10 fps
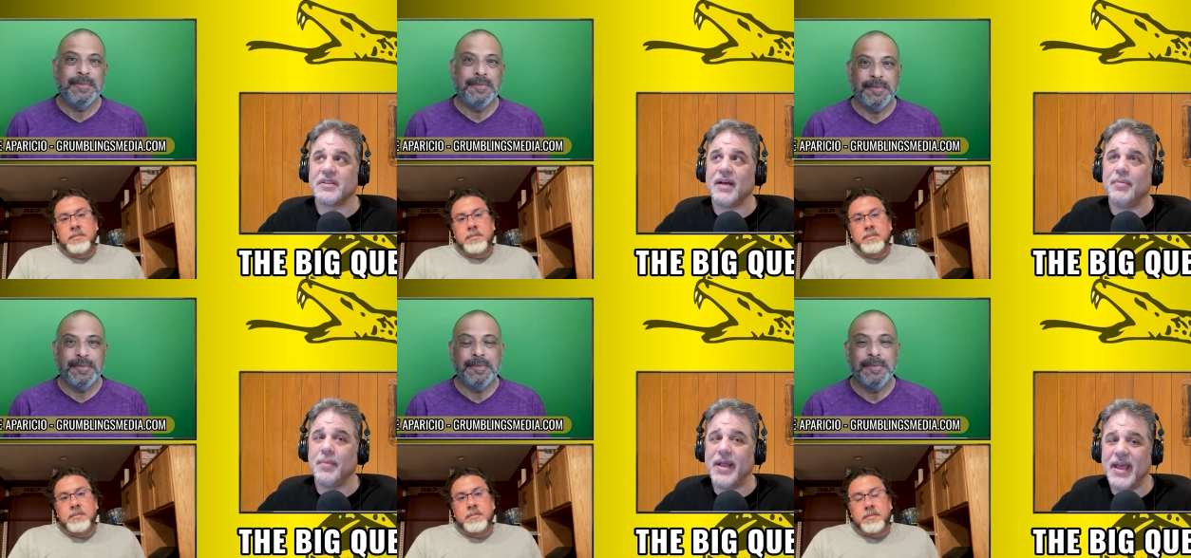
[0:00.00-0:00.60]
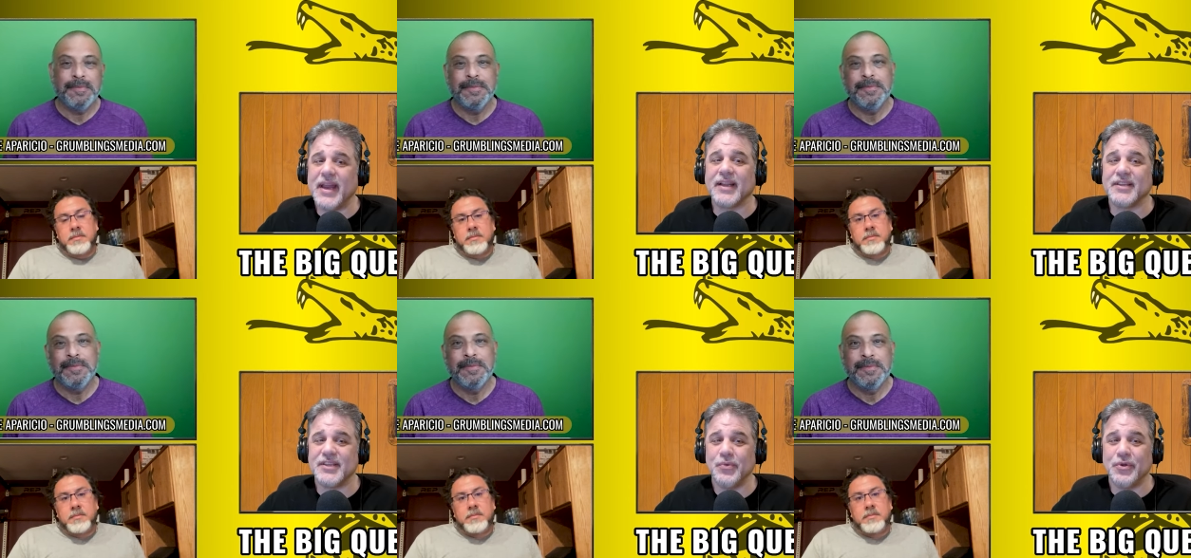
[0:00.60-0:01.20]
Speaker 1: top of my head i could
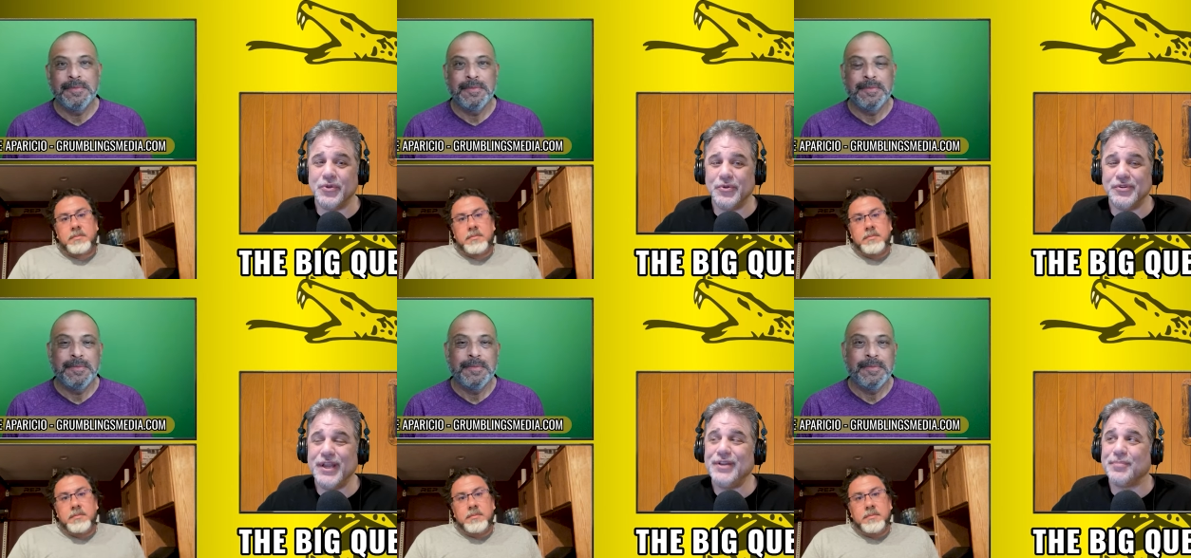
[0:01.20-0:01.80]
see where you need